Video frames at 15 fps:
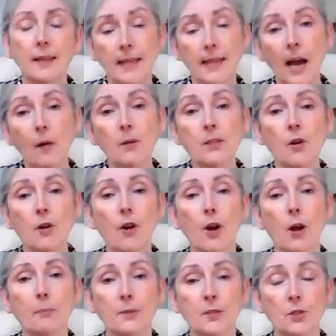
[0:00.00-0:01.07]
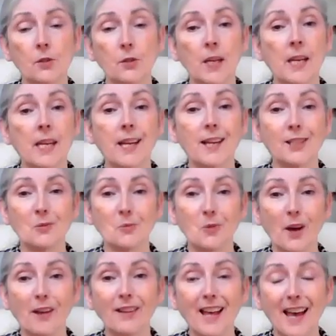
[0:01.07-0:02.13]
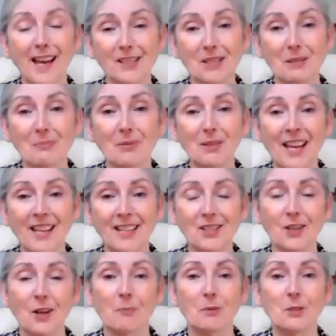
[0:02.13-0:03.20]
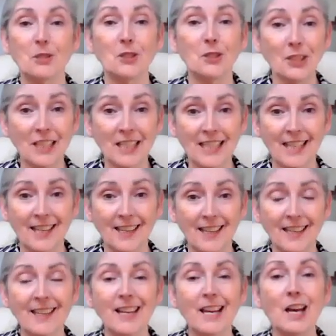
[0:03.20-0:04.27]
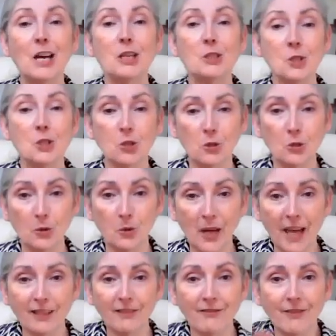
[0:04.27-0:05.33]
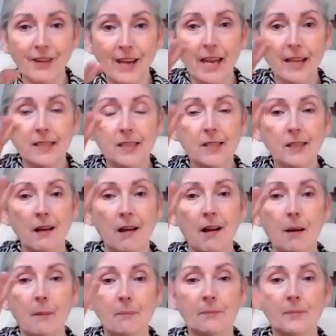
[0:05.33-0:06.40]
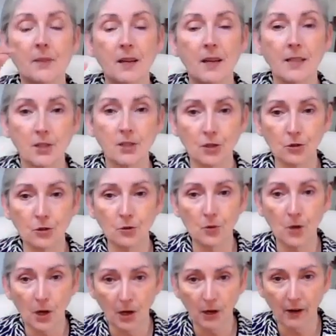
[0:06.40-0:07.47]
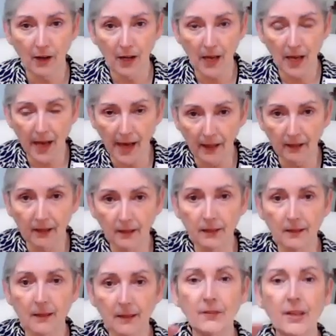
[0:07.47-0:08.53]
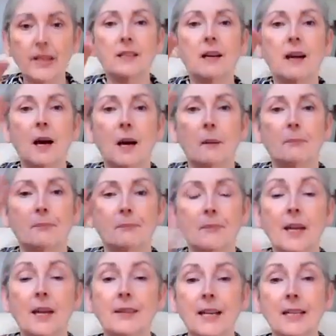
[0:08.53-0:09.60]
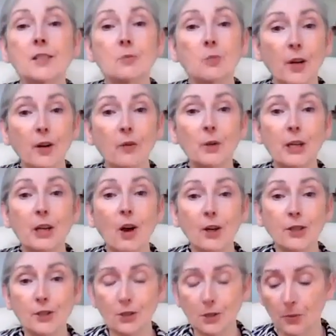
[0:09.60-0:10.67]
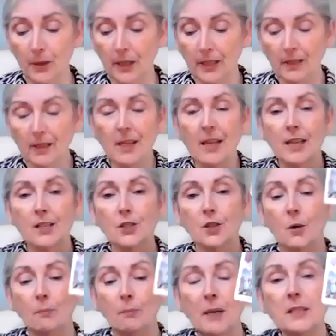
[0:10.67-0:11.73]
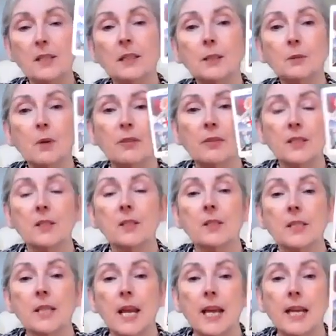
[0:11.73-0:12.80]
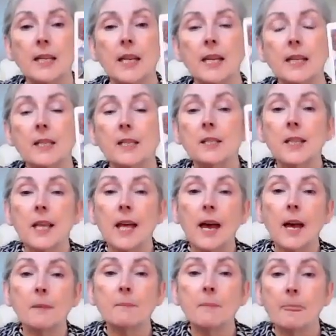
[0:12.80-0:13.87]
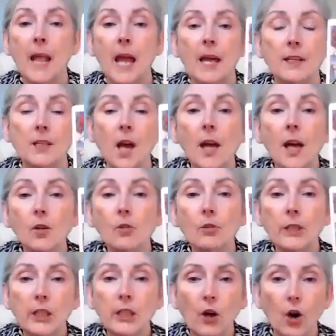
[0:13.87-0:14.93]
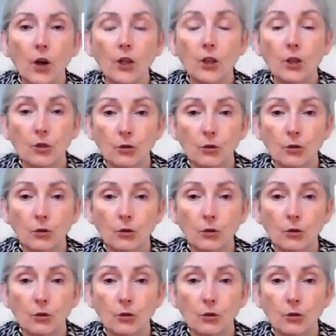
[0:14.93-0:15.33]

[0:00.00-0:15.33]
And now is our opportunity, as well as the planet's opportunity, to advance up, to elevate up. And that's what we are doing. So basically what this is saying is that not only are